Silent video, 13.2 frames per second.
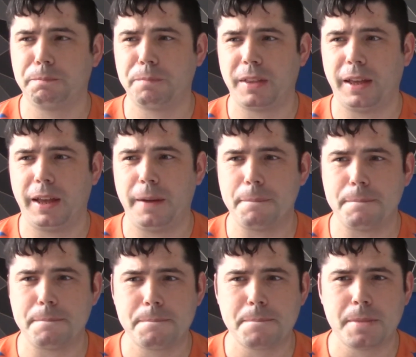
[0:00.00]

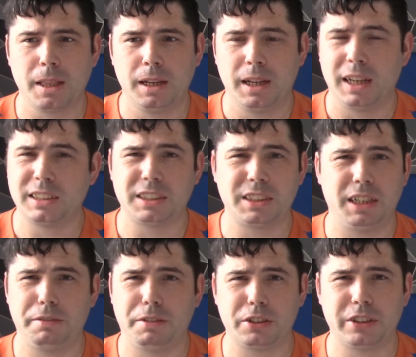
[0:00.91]
As I said,
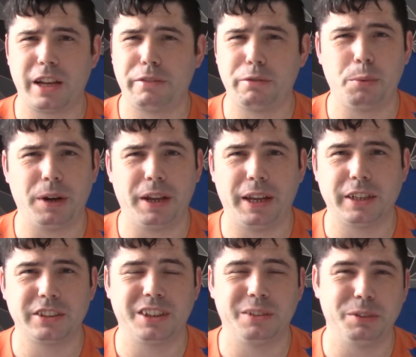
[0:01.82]
first half we were
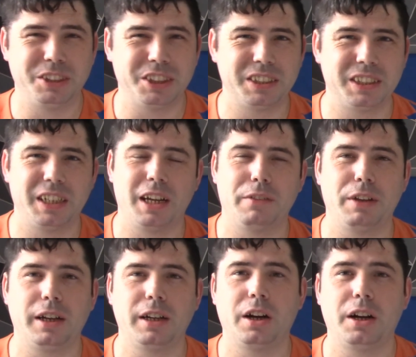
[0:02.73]
excellent, we just didn't have
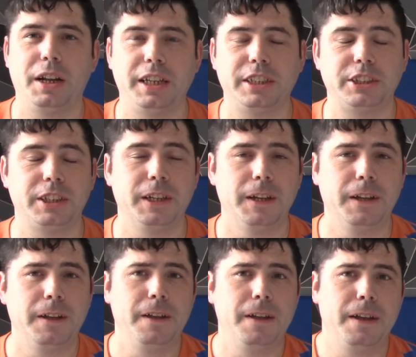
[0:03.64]
that cutting edge,
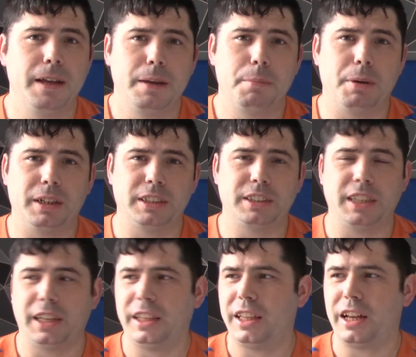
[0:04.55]
but in the
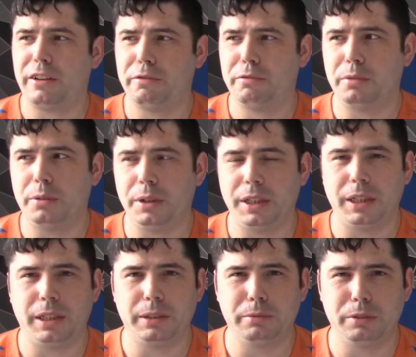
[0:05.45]
second half
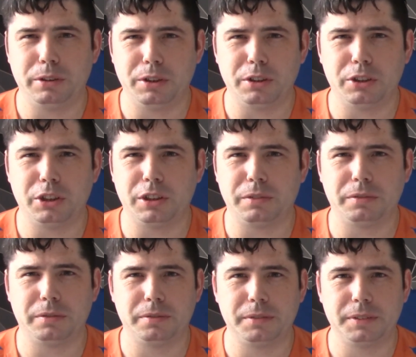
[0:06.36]
we really should
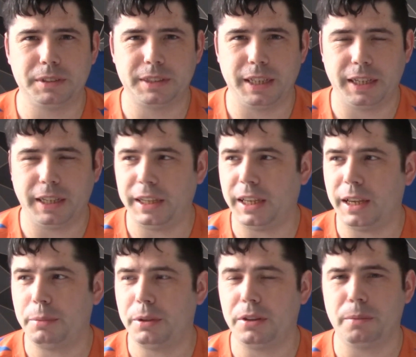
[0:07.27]
have taken the game
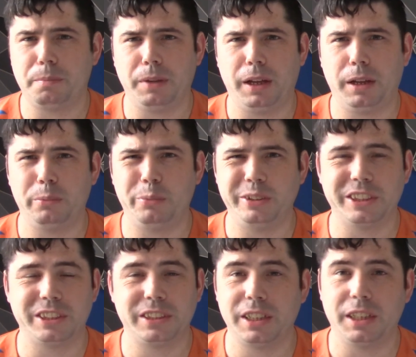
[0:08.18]
to them and we
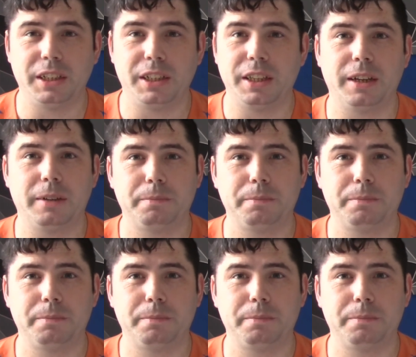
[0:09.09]
just didn't do that.